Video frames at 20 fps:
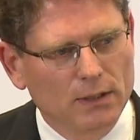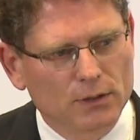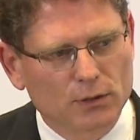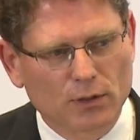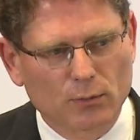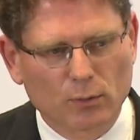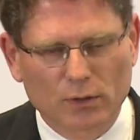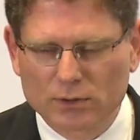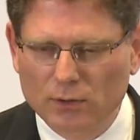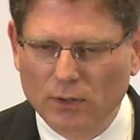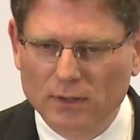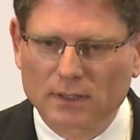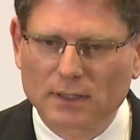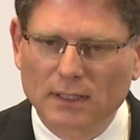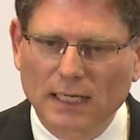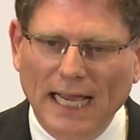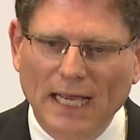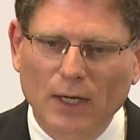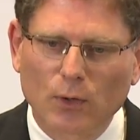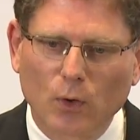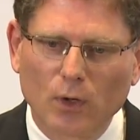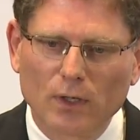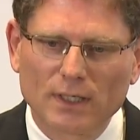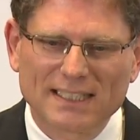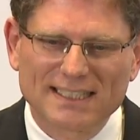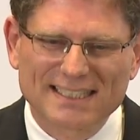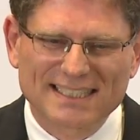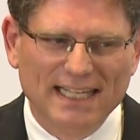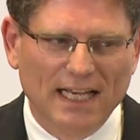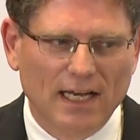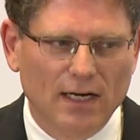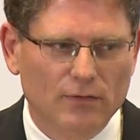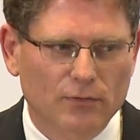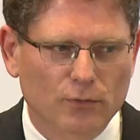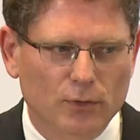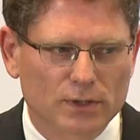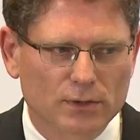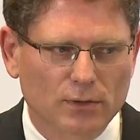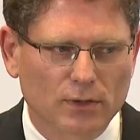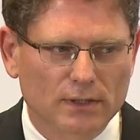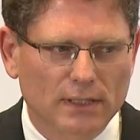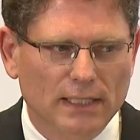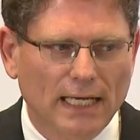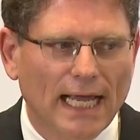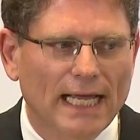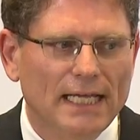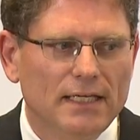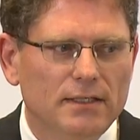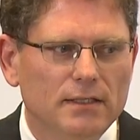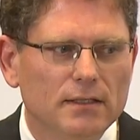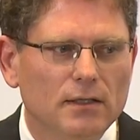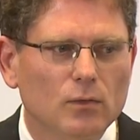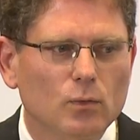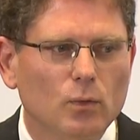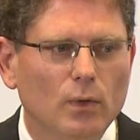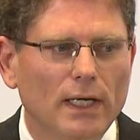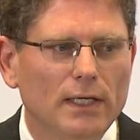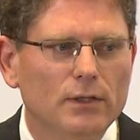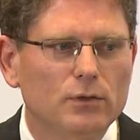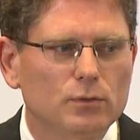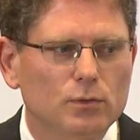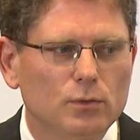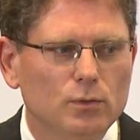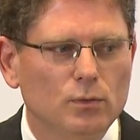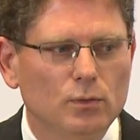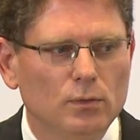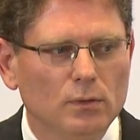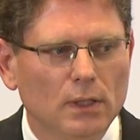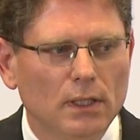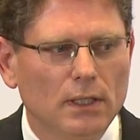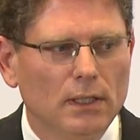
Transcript: So it was not, a, gold itself was not an ideal way to do